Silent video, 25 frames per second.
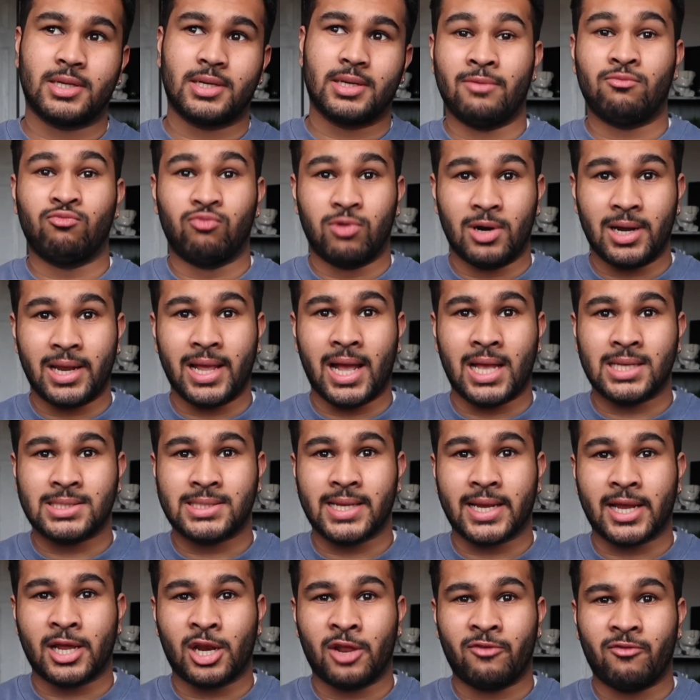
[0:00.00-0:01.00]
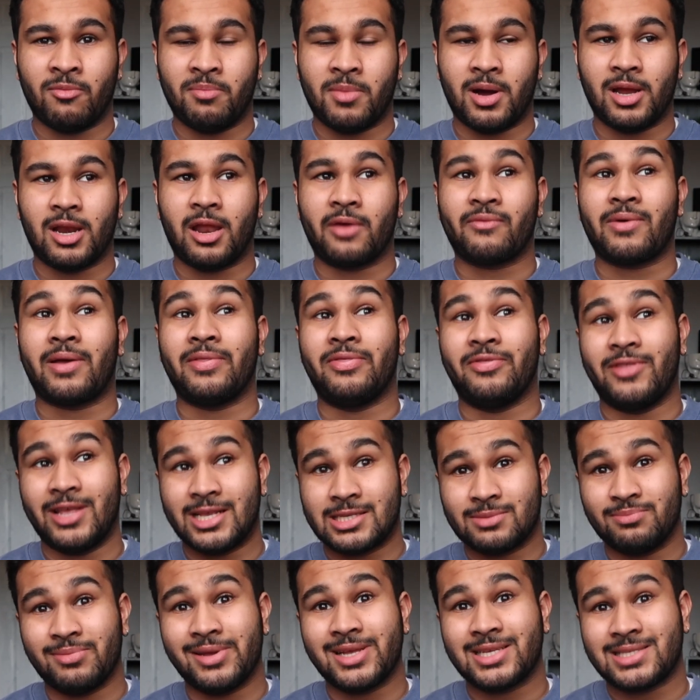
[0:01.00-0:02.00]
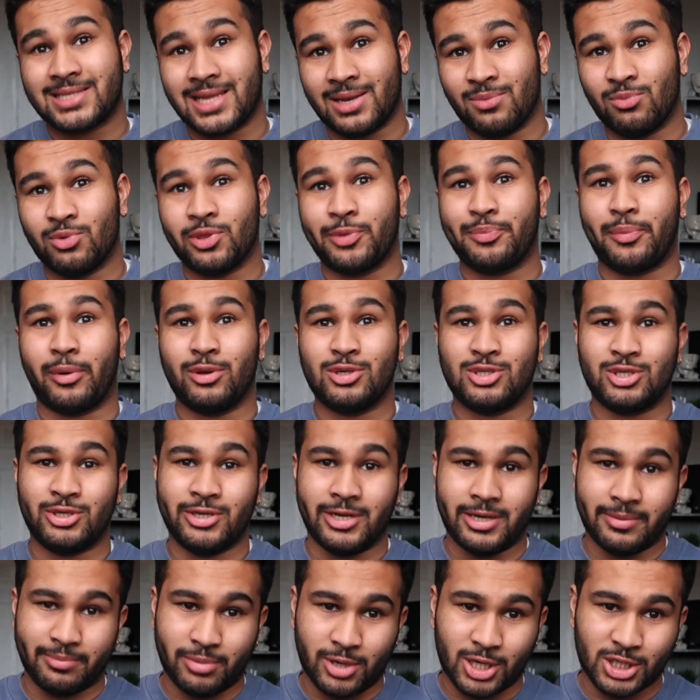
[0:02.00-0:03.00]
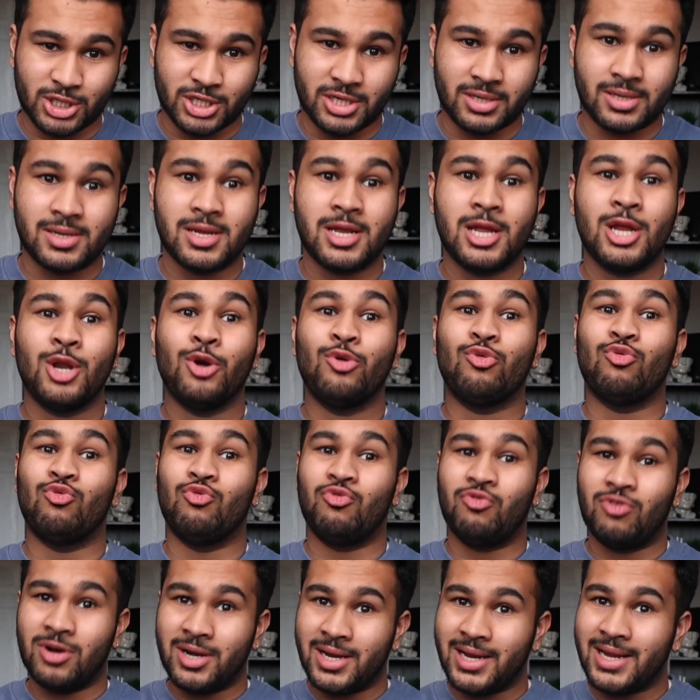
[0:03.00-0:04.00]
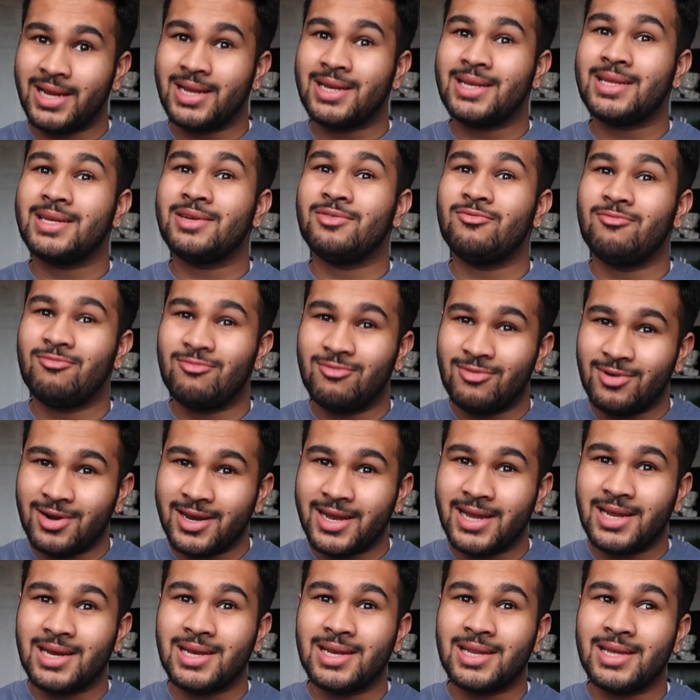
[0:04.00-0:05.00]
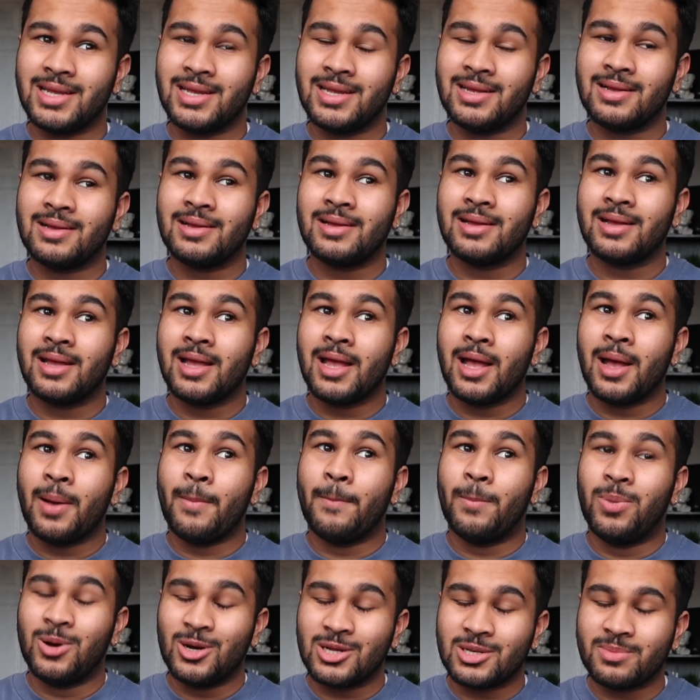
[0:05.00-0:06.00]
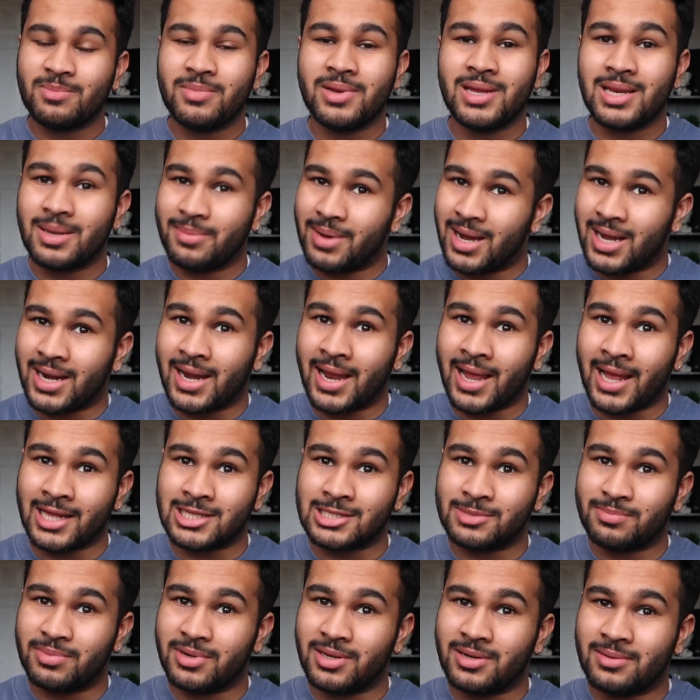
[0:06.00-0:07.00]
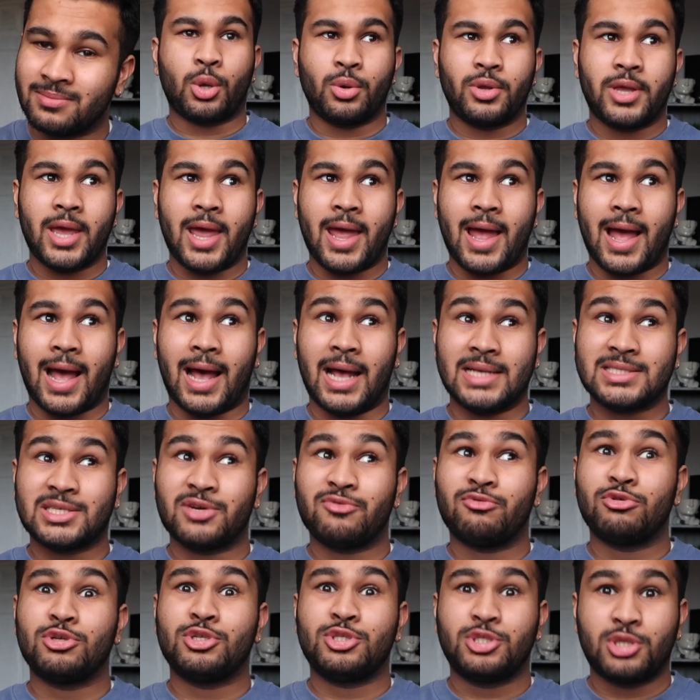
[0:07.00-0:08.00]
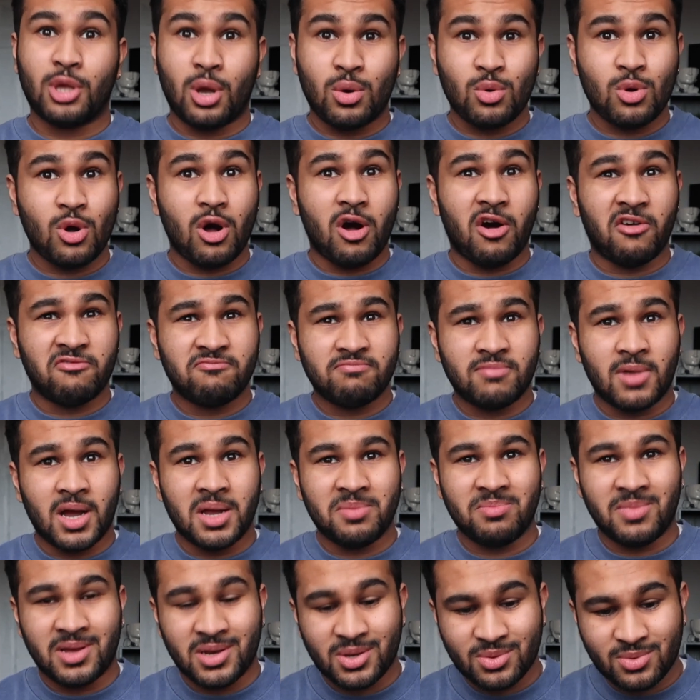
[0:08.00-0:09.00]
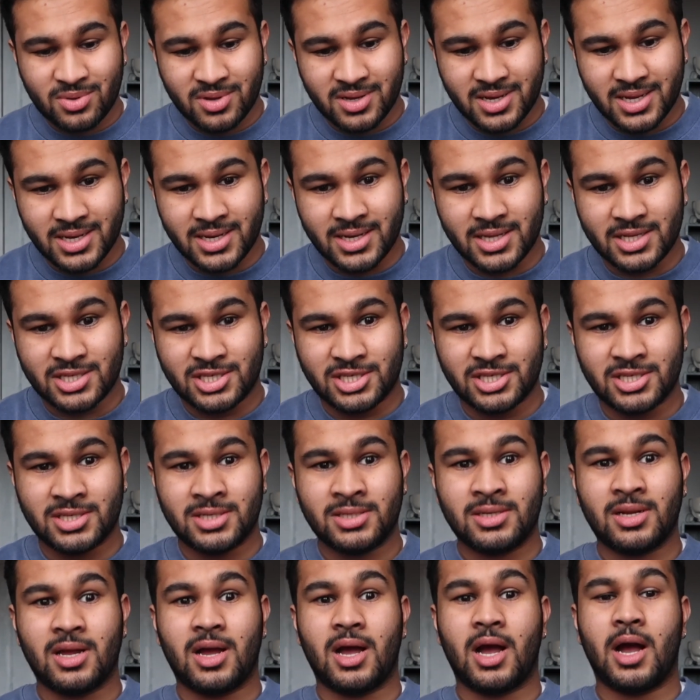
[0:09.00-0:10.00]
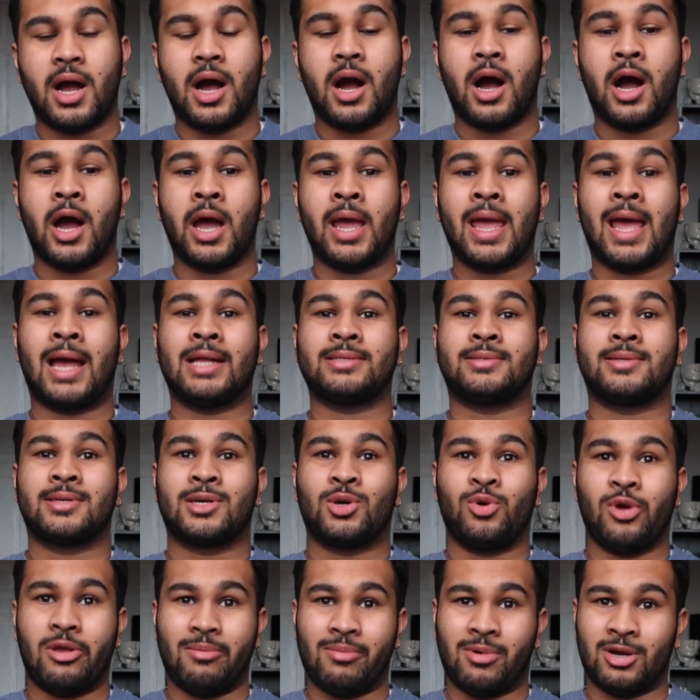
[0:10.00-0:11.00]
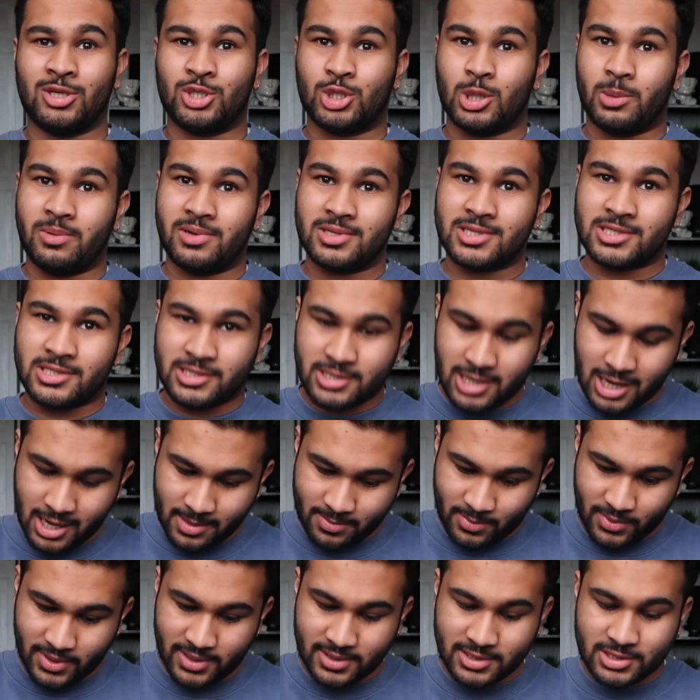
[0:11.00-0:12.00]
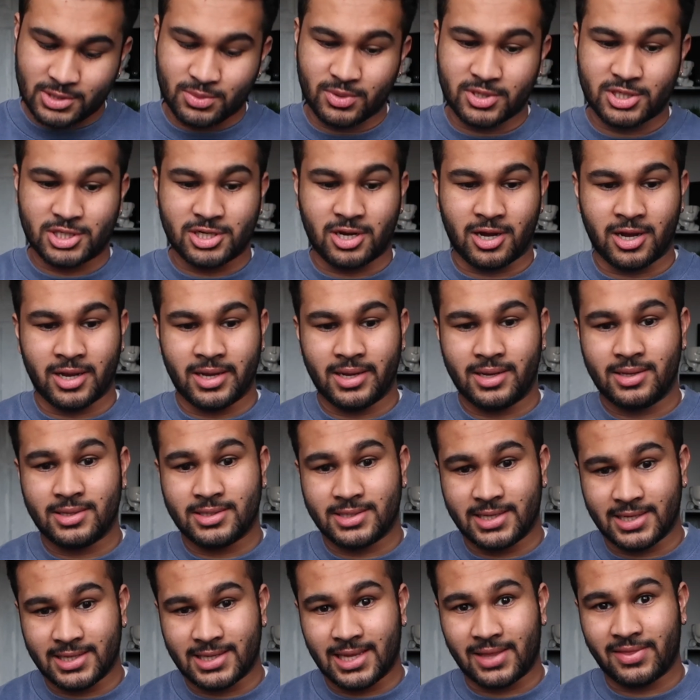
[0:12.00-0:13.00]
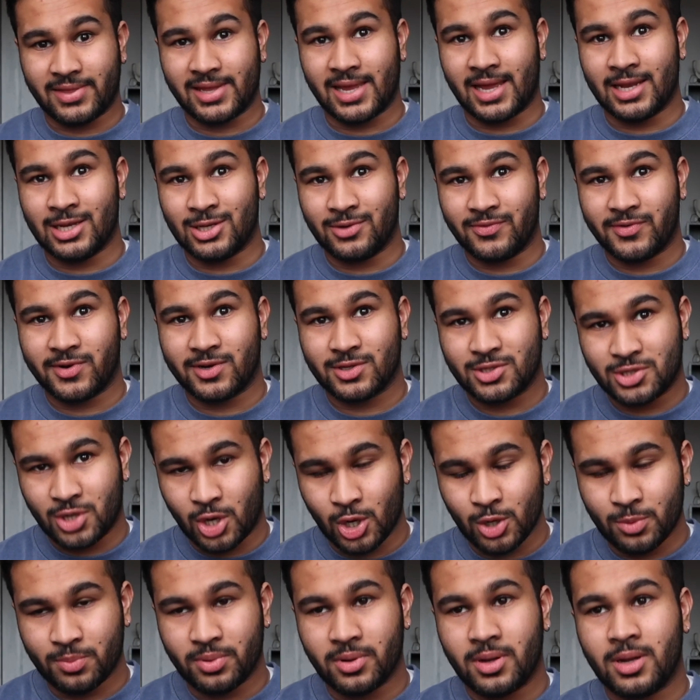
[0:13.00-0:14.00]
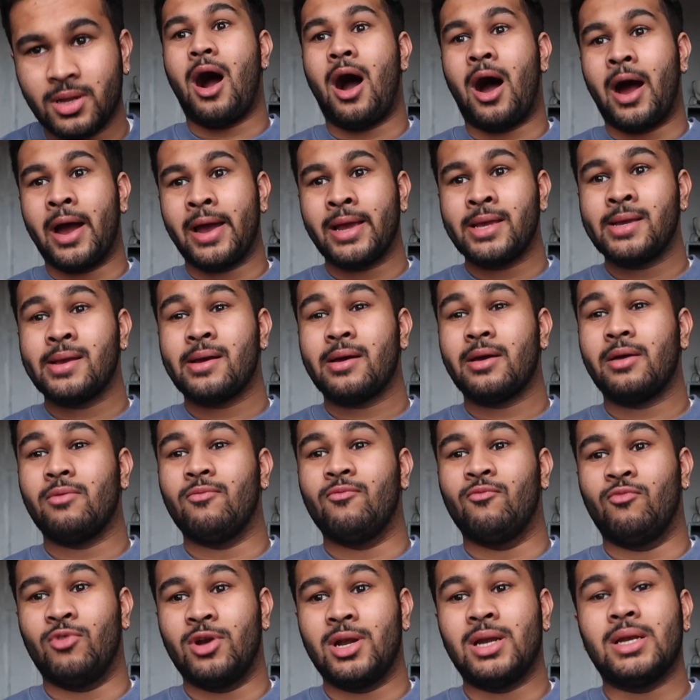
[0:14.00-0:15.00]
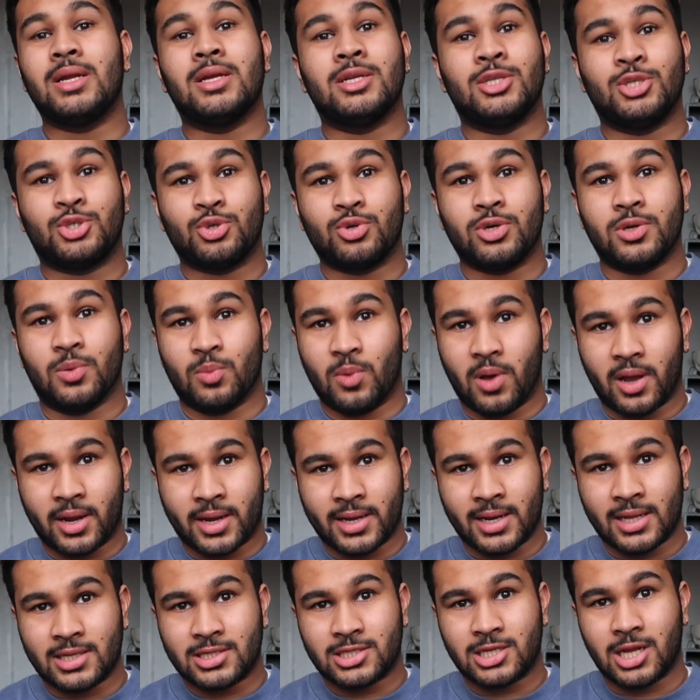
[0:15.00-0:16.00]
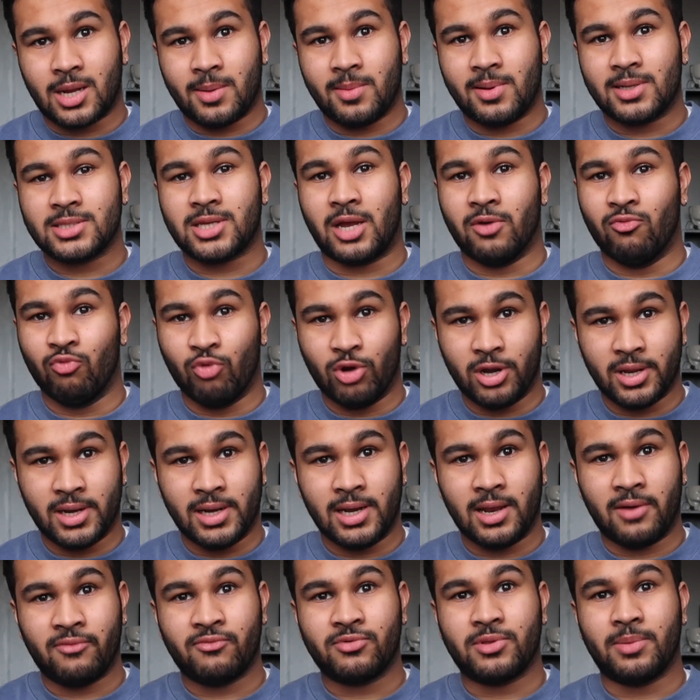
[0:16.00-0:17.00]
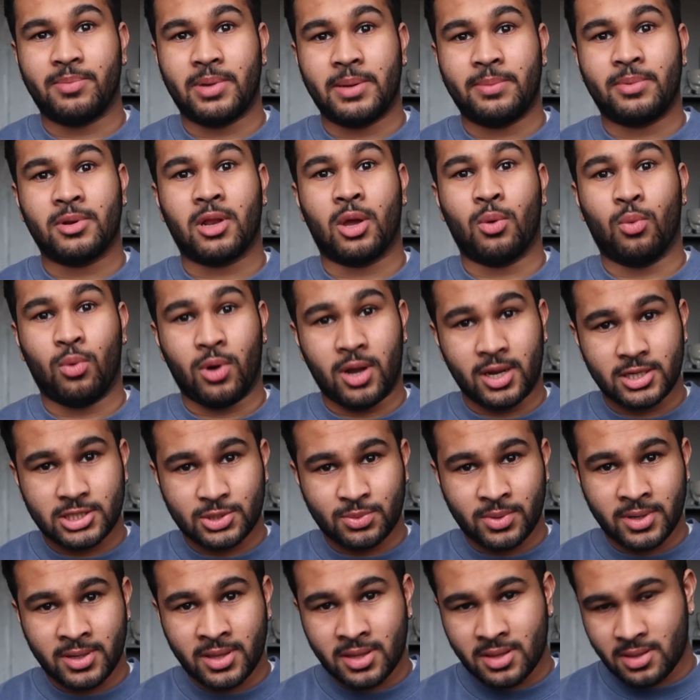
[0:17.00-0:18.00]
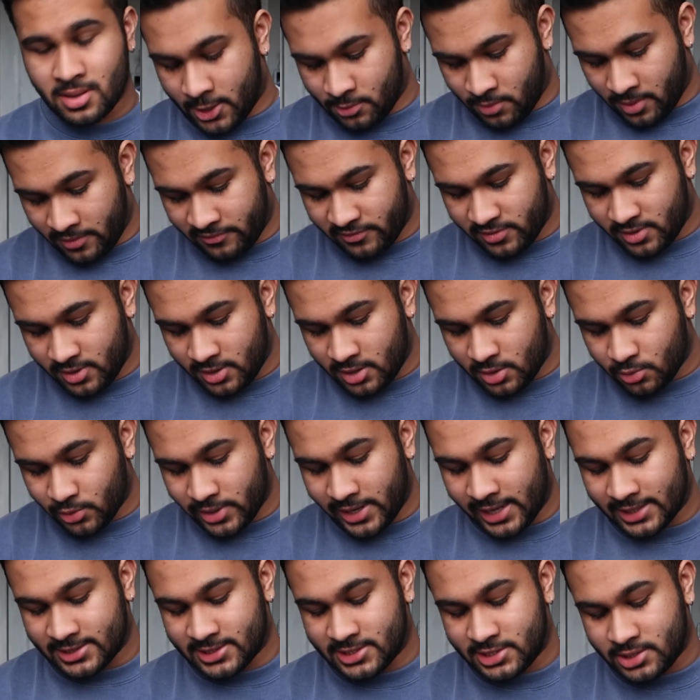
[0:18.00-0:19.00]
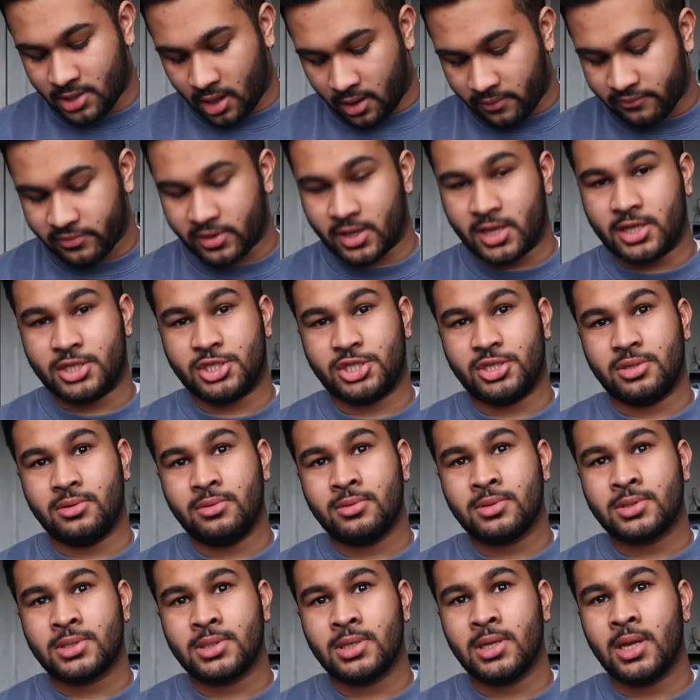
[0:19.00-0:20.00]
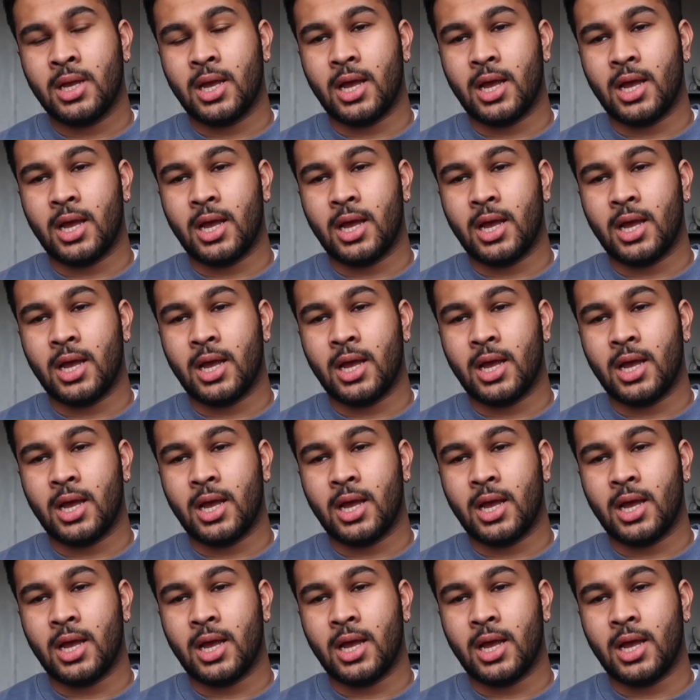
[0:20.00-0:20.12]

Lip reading: It really has taken over my life, and this mixed in with post-uni depression really put me in a bad headspin. So yeah, as a result of my medical condition, I had to quit my job at Starbucks, which I did at the end of October. I really enjoyed working at Starbucks. I really loved the people I worked with. However, we had staffing issues,